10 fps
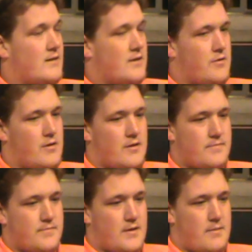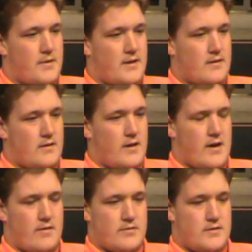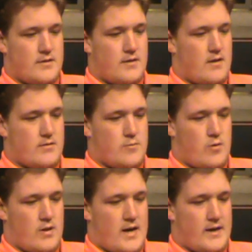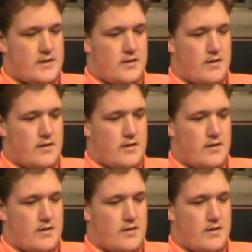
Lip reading: So I was more relaxed.